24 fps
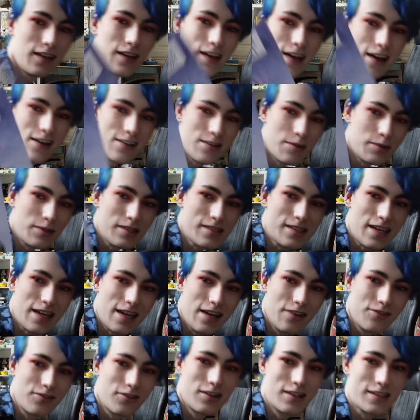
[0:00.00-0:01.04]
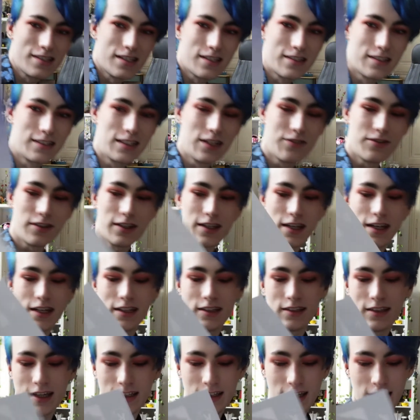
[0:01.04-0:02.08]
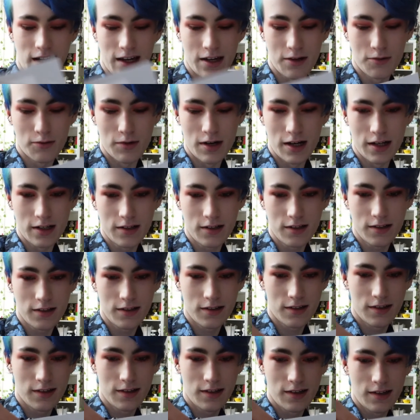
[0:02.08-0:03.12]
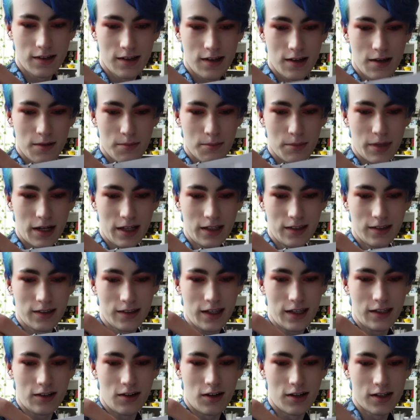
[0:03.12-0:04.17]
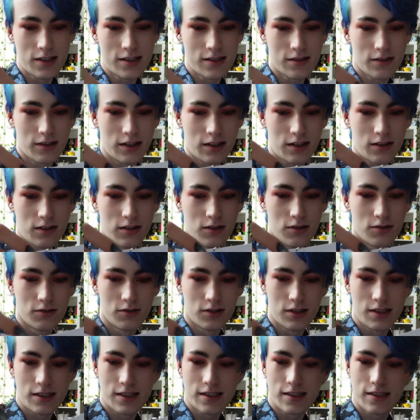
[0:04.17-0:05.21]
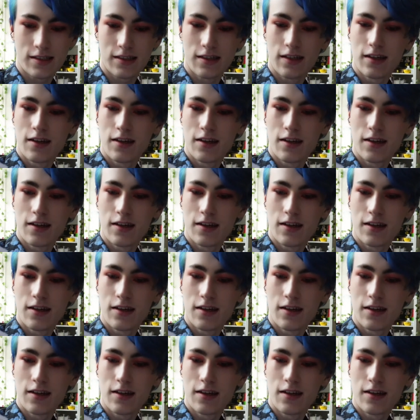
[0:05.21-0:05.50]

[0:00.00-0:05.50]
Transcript: i I have to say, of course, a certificate that I won, but it also includes